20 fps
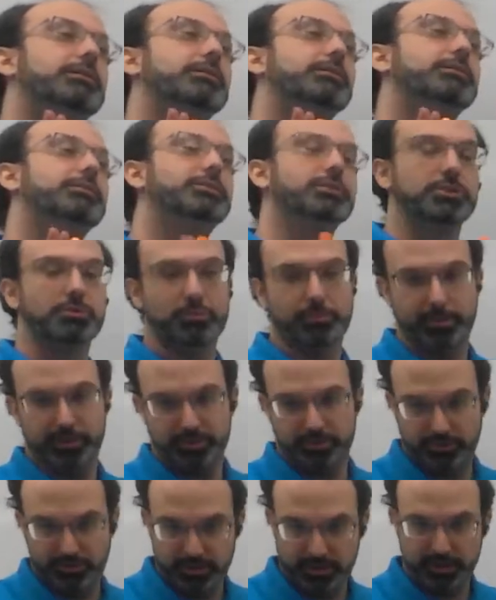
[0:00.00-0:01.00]
to do a bunch
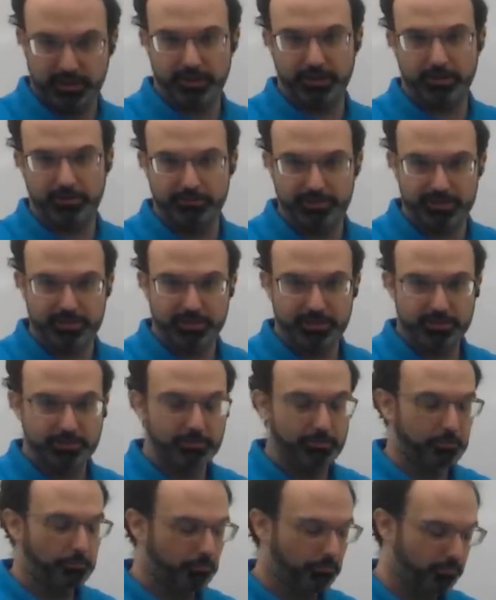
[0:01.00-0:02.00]
of studying of physics.
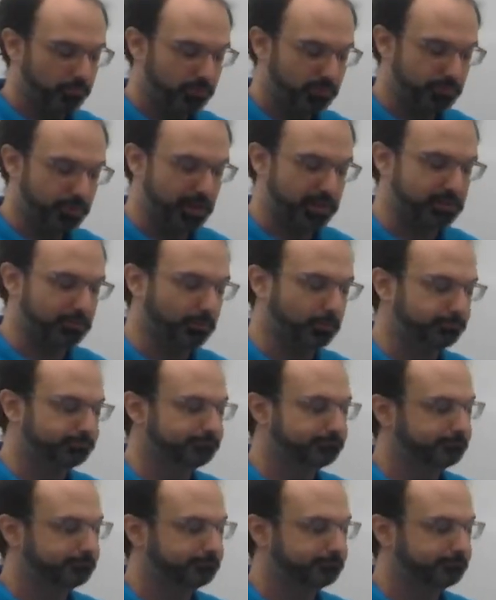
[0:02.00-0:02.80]
It's possible.